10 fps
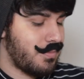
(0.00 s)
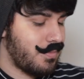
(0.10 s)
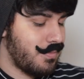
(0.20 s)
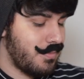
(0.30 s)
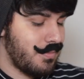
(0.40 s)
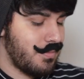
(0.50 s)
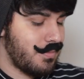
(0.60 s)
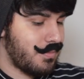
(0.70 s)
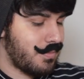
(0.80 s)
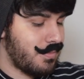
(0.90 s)

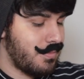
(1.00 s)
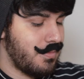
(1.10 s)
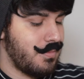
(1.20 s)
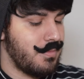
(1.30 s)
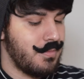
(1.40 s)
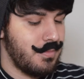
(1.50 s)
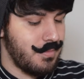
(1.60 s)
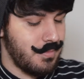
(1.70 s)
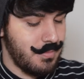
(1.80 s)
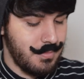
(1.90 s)

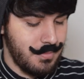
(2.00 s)
Nobody speaks.